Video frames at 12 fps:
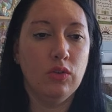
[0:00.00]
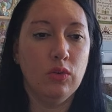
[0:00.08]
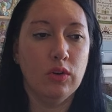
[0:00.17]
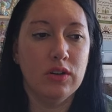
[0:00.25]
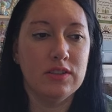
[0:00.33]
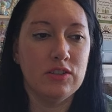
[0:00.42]

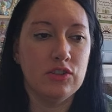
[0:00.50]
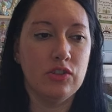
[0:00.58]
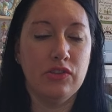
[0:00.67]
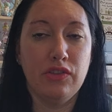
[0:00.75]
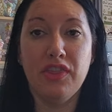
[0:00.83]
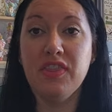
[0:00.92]
or it's a
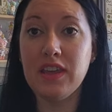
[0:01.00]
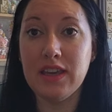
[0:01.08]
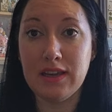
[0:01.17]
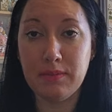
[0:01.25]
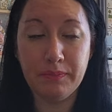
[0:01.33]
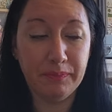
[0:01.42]
certain
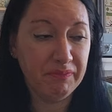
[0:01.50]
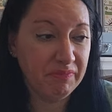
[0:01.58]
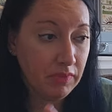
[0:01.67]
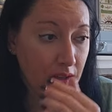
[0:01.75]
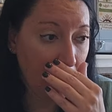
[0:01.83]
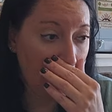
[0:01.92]
theme.
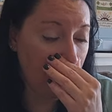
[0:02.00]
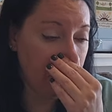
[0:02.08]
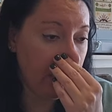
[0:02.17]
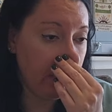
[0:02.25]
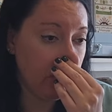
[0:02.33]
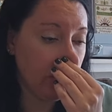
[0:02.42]
I
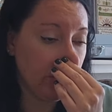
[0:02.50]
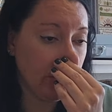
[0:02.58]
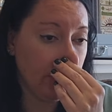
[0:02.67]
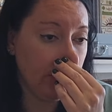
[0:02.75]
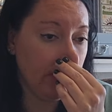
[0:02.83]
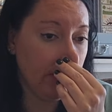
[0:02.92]
made
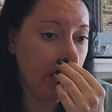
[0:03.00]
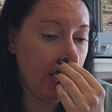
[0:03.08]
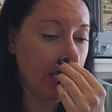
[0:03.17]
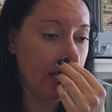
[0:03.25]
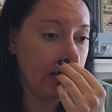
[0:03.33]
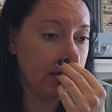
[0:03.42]
sure
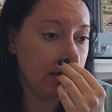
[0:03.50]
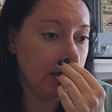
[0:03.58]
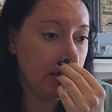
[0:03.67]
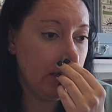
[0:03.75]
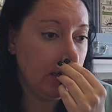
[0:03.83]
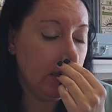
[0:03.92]
that
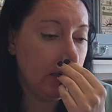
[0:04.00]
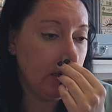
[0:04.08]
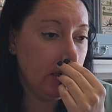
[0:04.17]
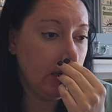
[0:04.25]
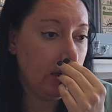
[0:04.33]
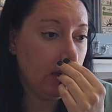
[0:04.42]

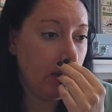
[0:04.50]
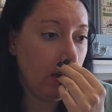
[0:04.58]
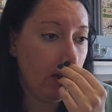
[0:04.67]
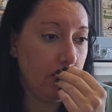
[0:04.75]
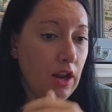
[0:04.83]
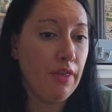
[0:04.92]

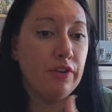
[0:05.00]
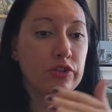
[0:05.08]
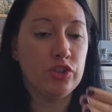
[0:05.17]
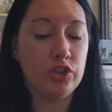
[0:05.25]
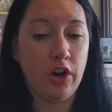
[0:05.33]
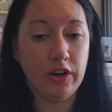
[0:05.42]
another
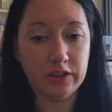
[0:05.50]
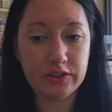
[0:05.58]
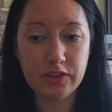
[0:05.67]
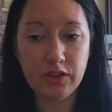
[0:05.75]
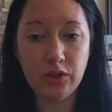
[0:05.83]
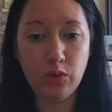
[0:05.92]

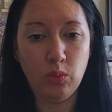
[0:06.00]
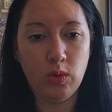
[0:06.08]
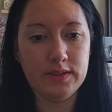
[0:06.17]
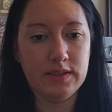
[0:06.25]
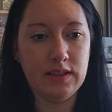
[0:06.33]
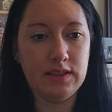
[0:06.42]
chart
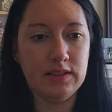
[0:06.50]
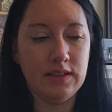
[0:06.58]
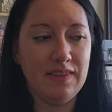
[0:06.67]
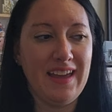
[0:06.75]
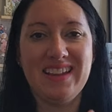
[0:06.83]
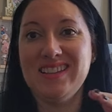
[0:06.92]
wasn't
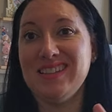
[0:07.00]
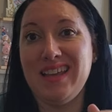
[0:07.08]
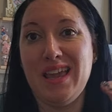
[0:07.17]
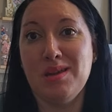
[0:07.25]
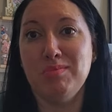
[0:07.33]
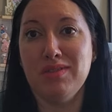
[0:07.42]
that
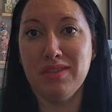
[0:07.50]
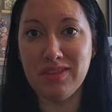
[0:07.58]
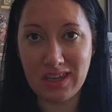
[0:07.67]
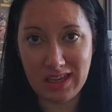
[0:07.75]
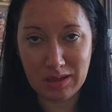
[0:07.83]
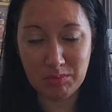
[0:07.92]
same
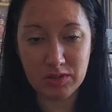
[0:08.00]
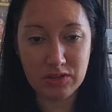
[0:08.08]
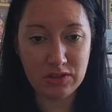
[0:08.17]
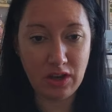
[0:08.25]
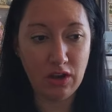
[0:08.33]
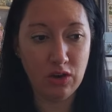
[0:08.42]
theme.
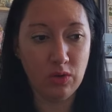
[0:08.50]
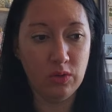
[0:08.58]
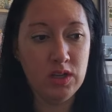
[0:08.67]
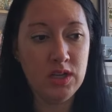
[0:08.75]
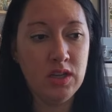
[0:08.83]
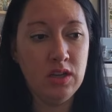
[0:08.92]
So,